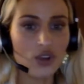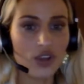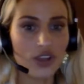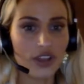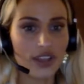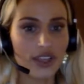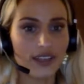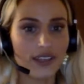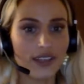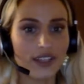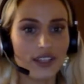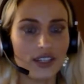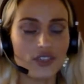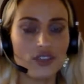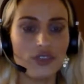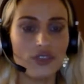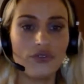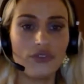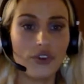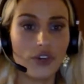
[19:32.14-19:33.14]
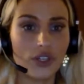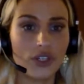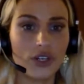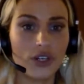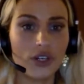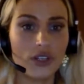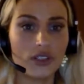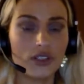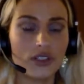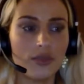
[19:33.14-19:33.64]
that it should fall
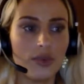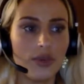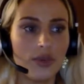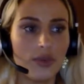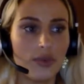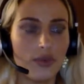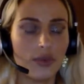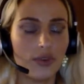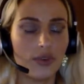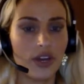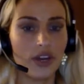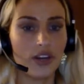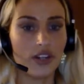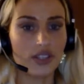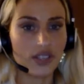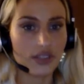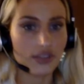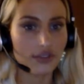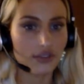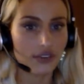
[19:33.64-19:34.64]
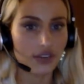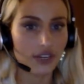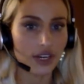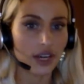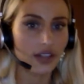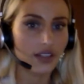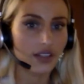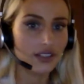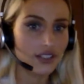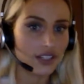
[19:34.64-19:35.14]
onto the people that are suffering
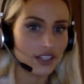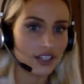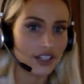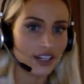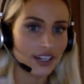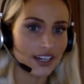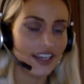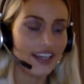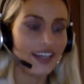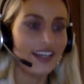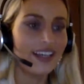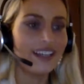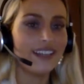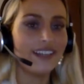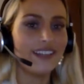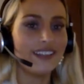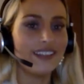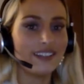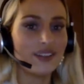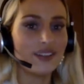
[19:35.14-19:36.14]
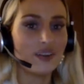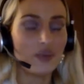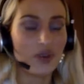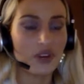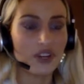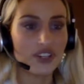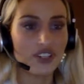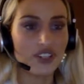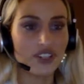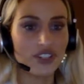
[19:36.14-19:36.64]
under this
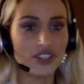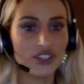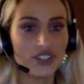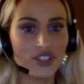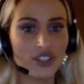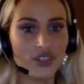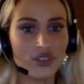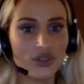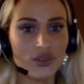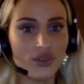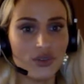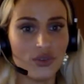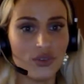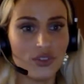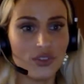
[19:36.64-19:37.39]
oppression to